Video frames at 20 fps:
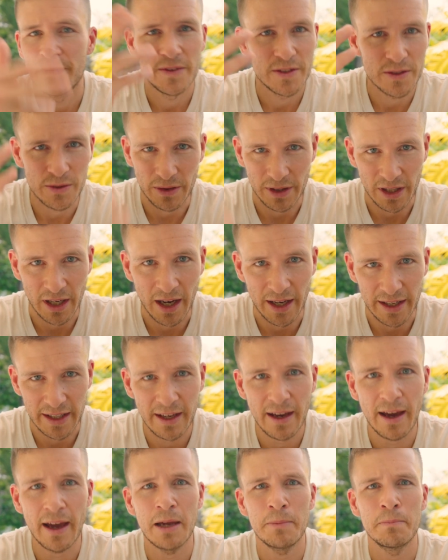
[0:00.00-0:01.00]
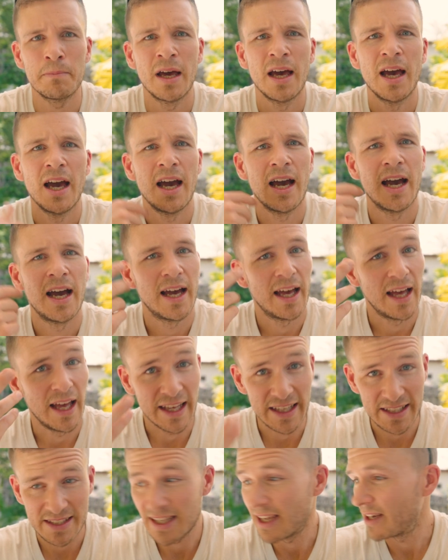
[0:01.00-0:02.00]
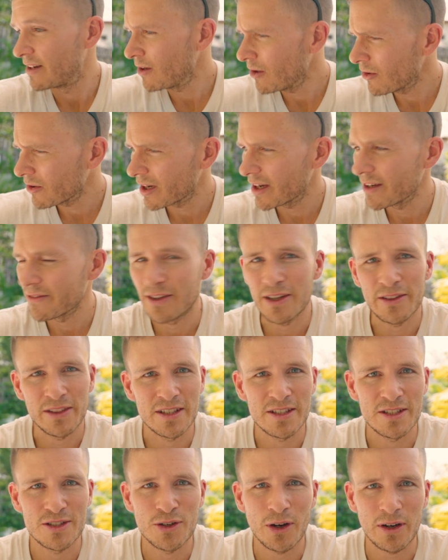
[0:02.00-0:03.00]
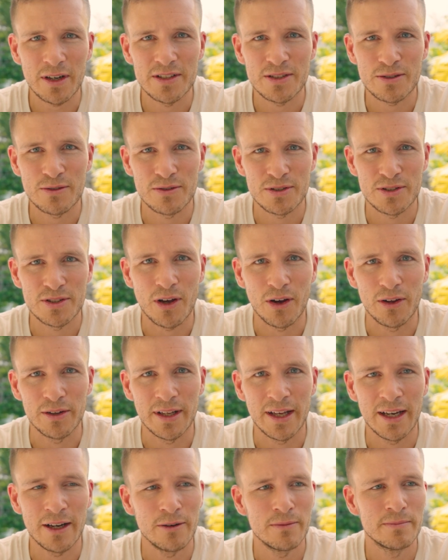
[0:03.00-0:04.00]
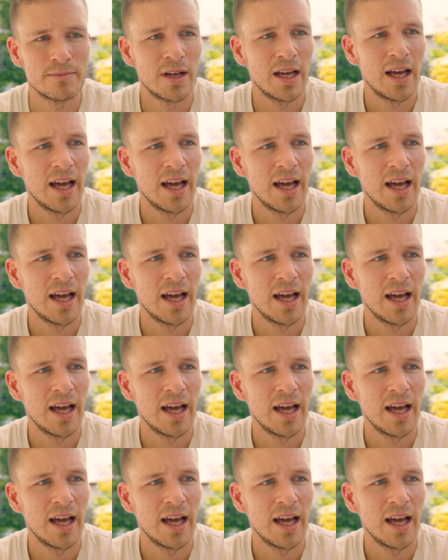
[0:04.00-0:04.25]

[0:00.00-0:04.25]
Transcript: So the guy came, he said, look, I've got this chocolate croissant now.